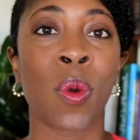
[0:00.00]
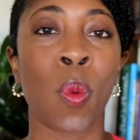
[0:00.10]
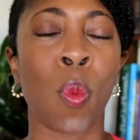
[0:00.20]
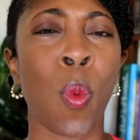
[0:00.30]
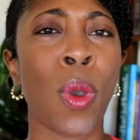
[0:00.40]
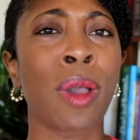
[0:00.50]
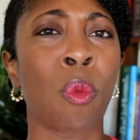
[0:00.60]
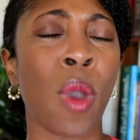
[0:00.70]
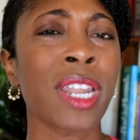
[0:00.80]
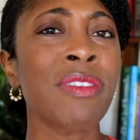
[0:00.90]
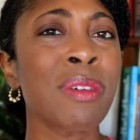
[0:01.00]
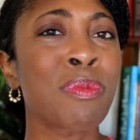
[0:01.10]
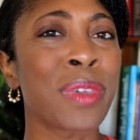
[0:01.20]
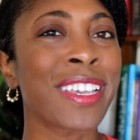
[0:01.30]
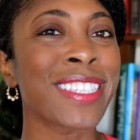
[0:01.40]
One of the
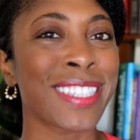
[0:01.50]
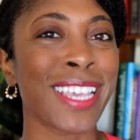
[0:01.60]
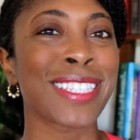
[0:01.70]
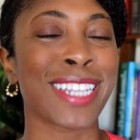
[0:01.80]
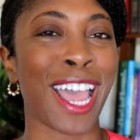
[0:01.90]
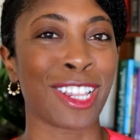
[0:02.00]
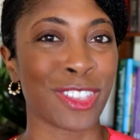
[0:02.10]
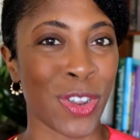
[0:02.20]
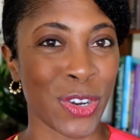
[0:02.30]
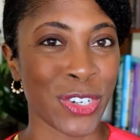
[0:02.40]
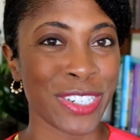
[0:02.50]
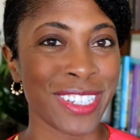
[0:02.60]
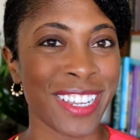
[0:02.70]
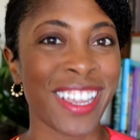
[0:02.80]
biggest things that I learned